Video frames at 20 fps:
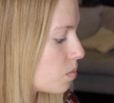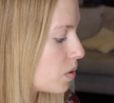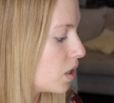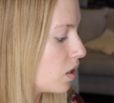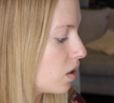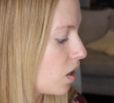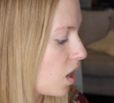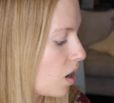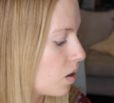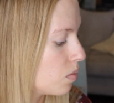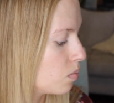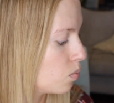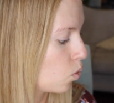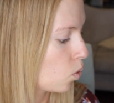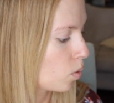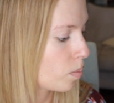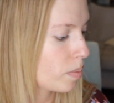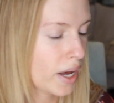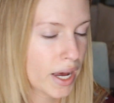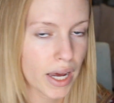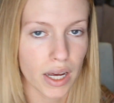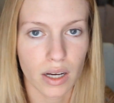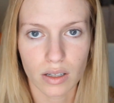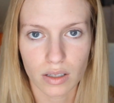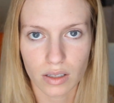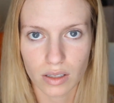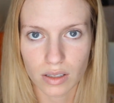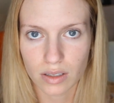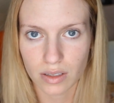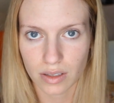to be a lot more
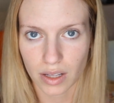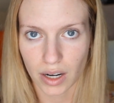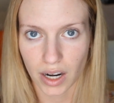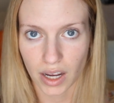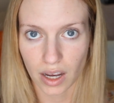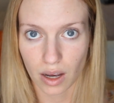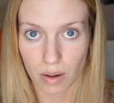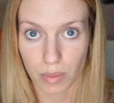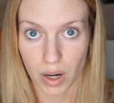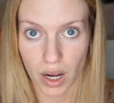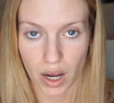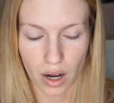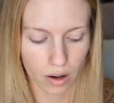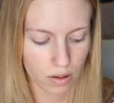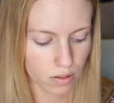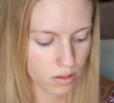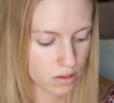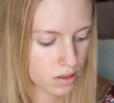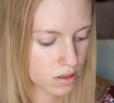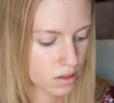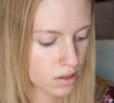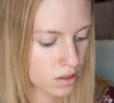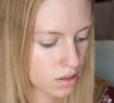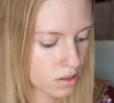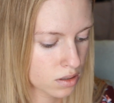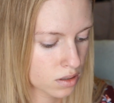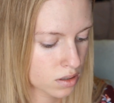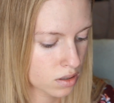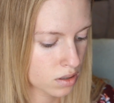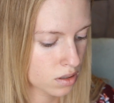pale than I am now,
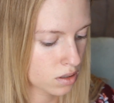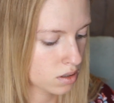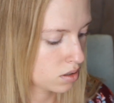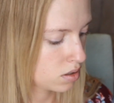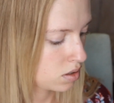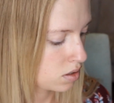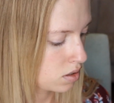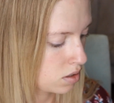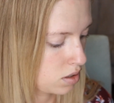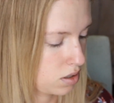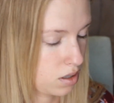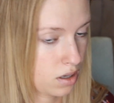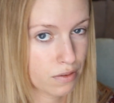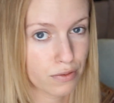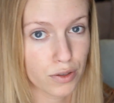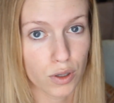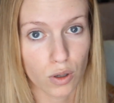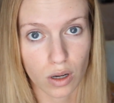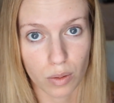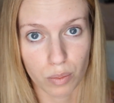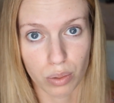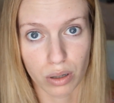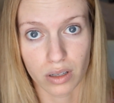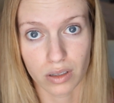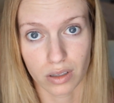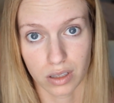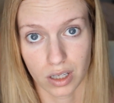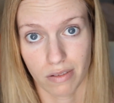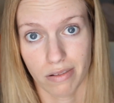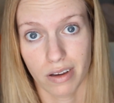if you could
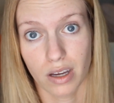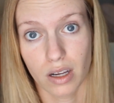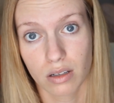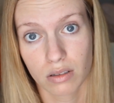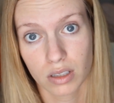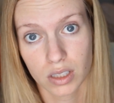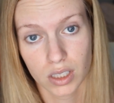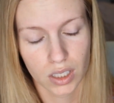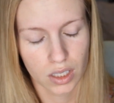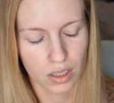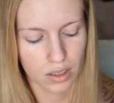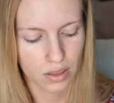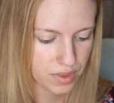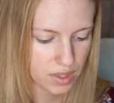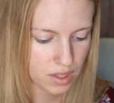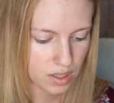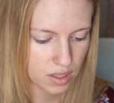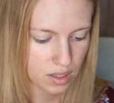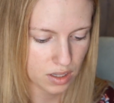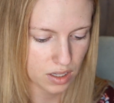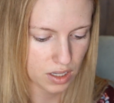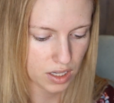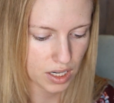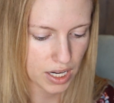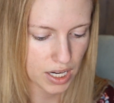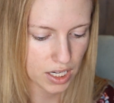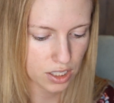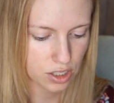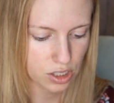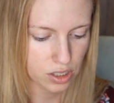believe it. And
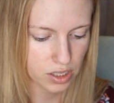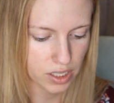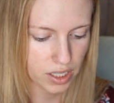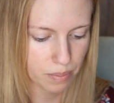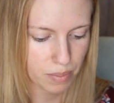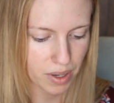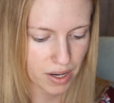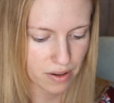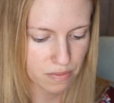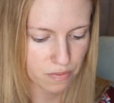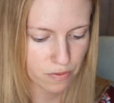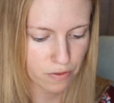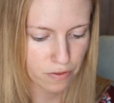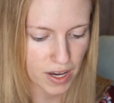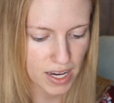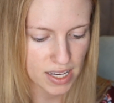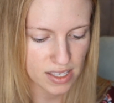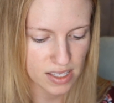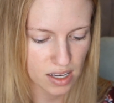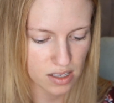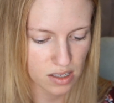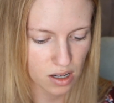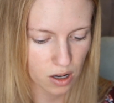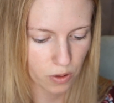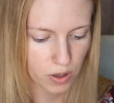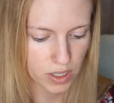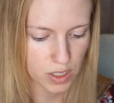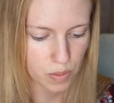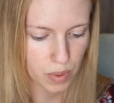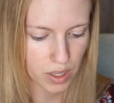actually, my face has
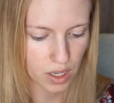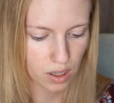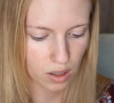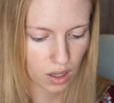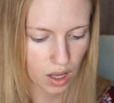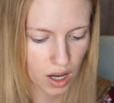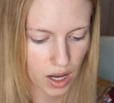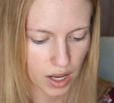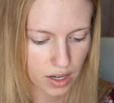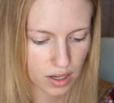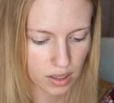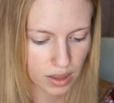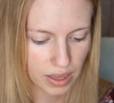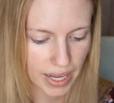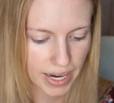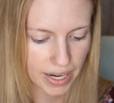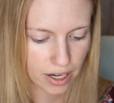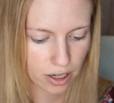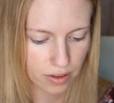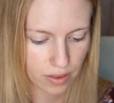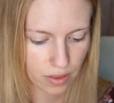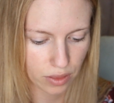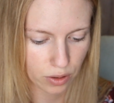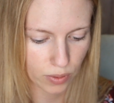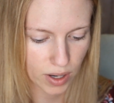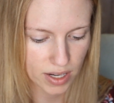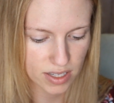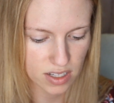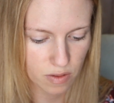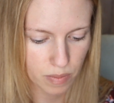always been a lot lighter than
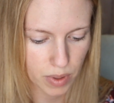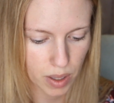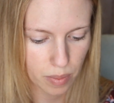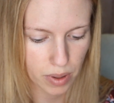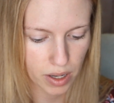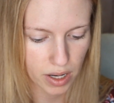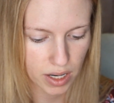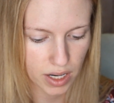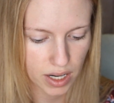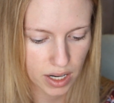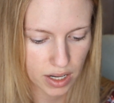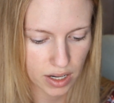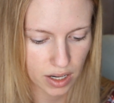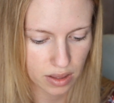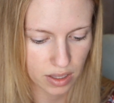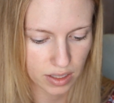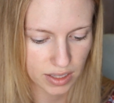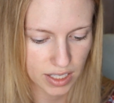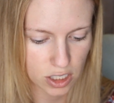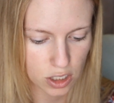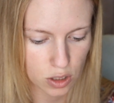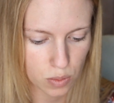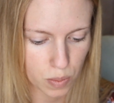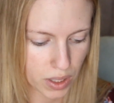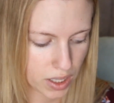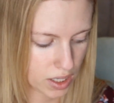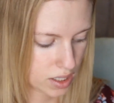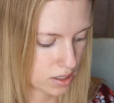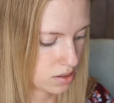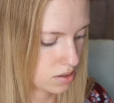the rest of my body, and I think that's just
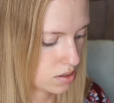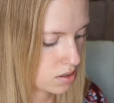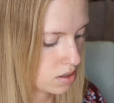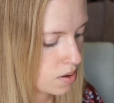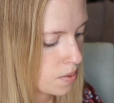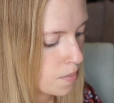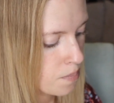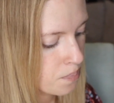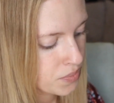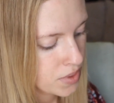because